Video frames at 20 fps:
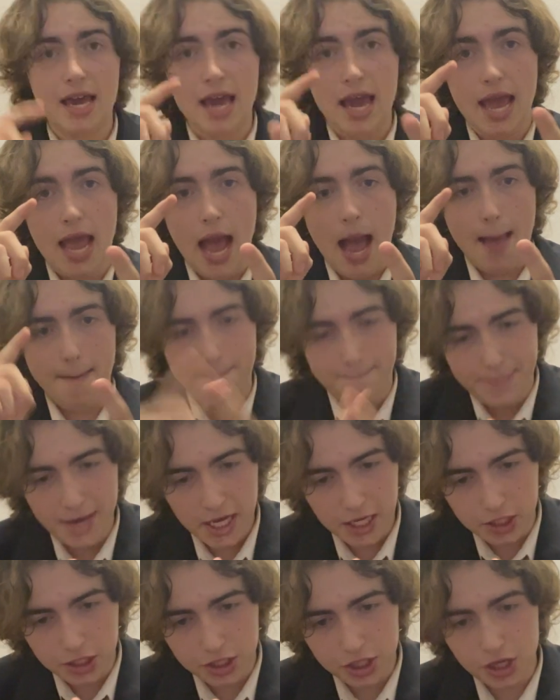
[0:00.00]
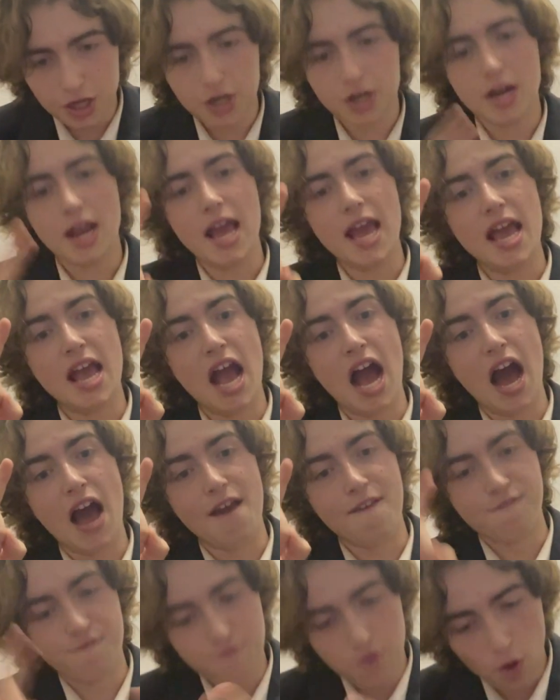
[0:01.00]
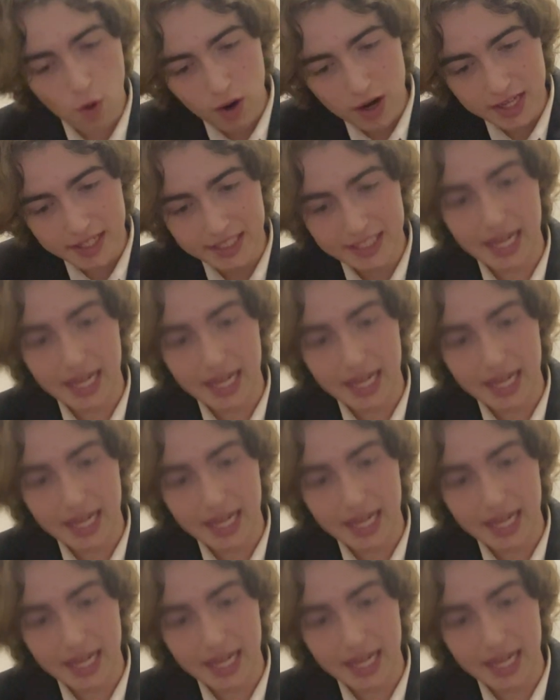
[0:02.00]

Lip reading: AI picture, AI voice,